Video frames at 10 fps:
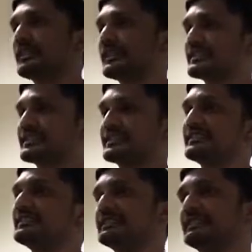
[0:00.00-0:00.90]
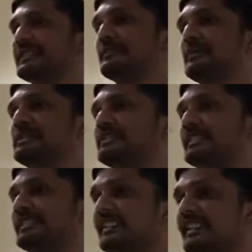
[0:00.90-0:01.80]
as TM
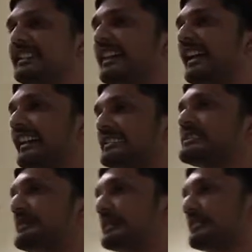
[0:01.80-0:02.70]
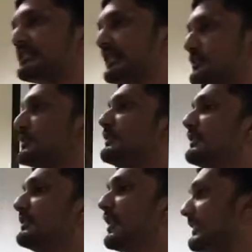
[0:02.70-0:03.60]
mentioned and something which I do
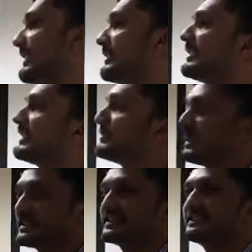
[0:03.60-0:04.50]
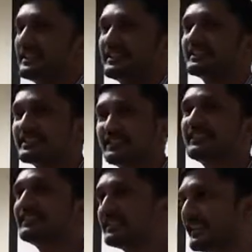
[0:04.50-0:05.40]
on a regular basis is
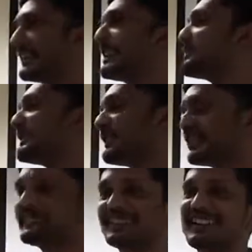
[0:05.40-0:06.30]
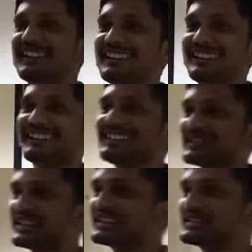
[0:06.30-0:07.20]
I game a lot.
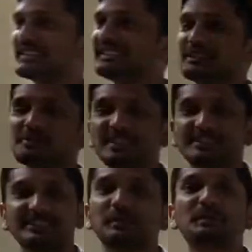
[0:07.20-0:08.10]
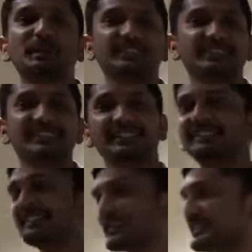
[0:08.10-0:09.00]
So that's where TM Sachin keeps
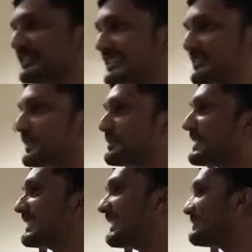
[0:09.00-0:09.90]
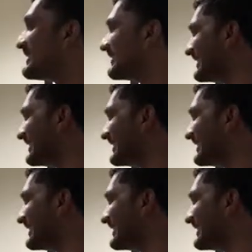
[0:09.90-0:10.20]
mentioning Leifan is a big, big gamer.